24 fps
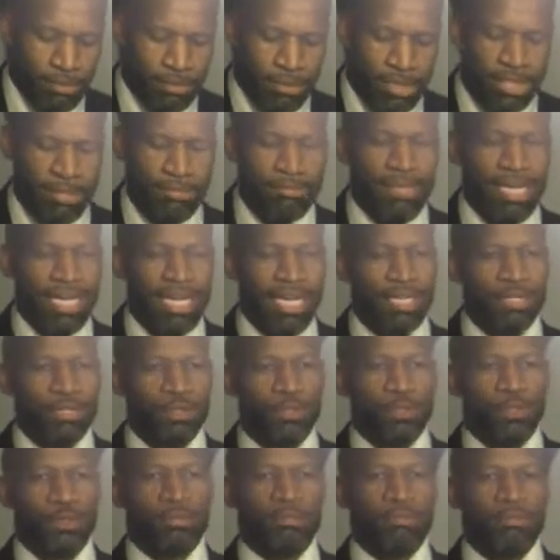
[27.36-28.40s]
amen, a
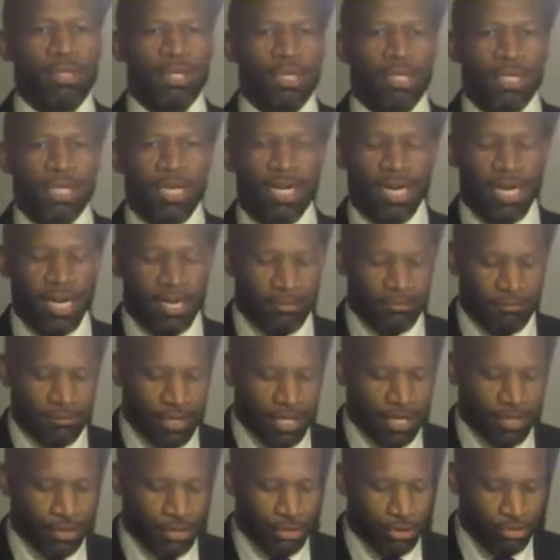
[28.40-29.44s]
man who God
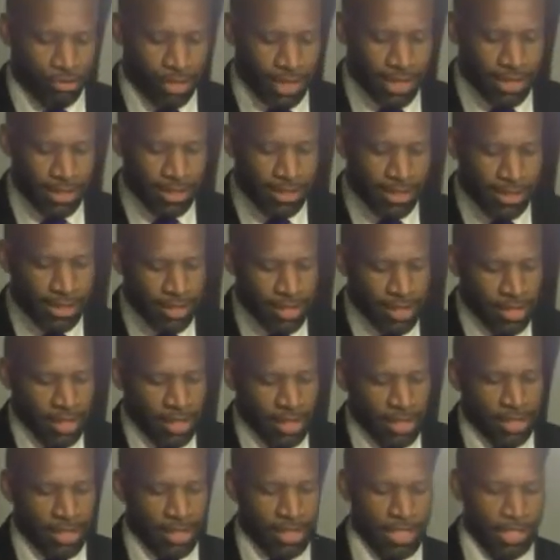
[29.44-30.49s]
found grace.
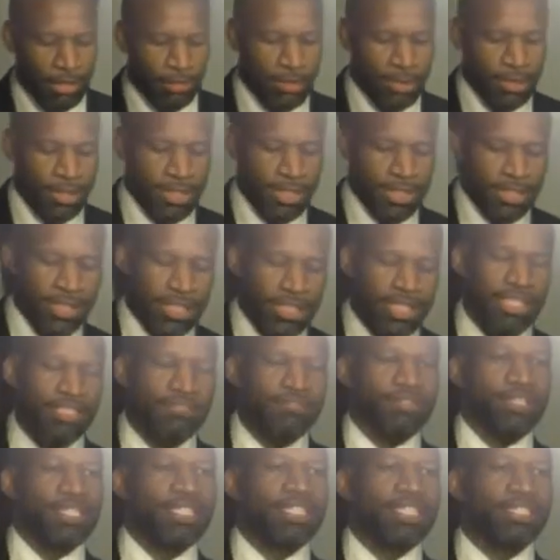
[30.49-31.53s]
Uh, it wasn't
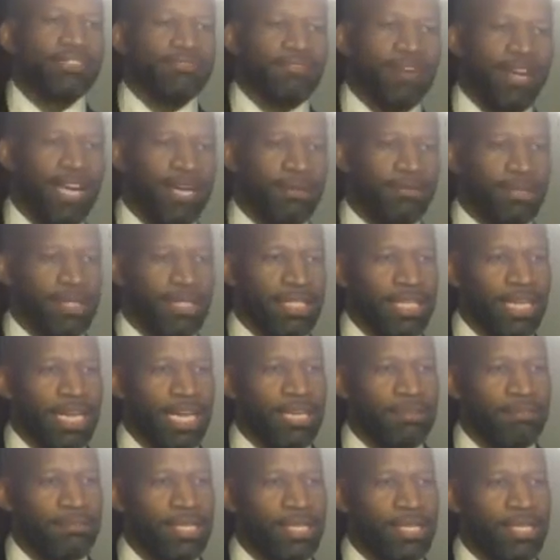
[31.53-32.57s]
just for his family,
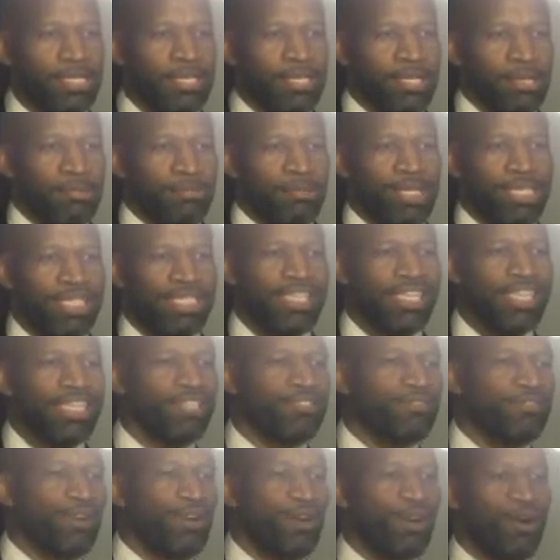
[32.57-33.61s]
amen. But he
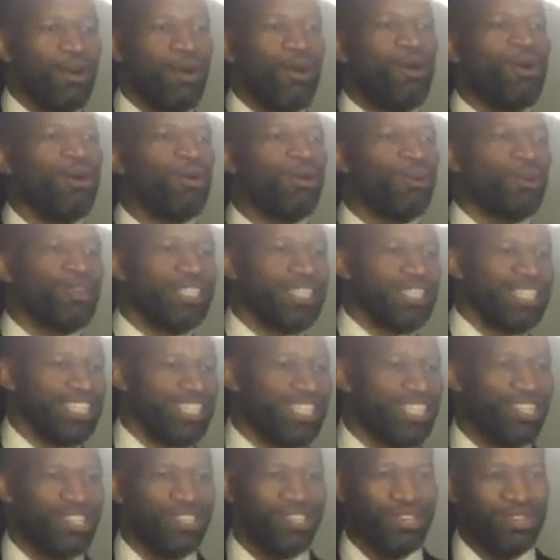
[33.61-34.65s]
said it's for all in
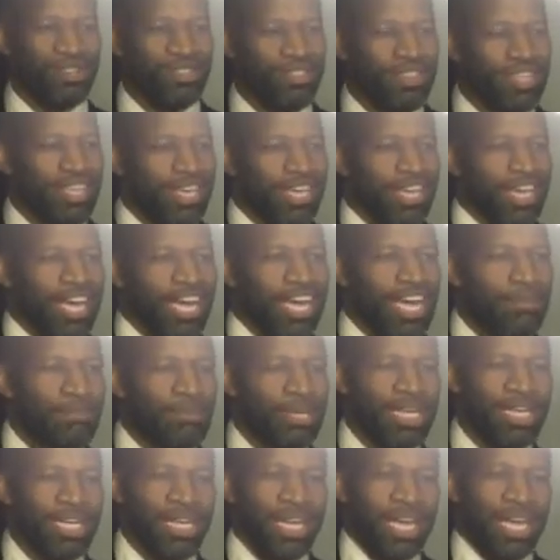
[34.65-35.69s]
the earth,
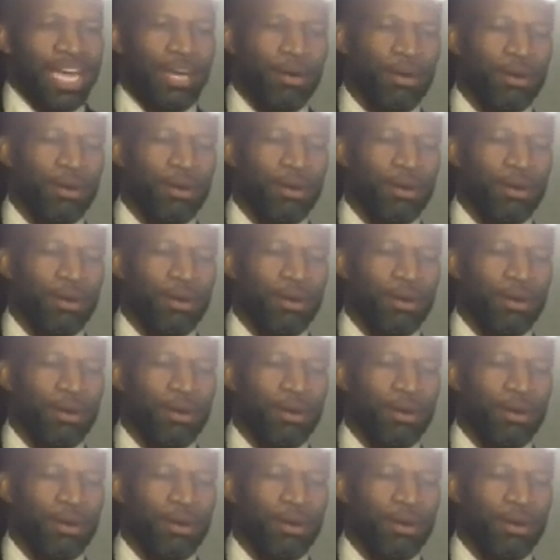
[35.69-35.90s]
amen.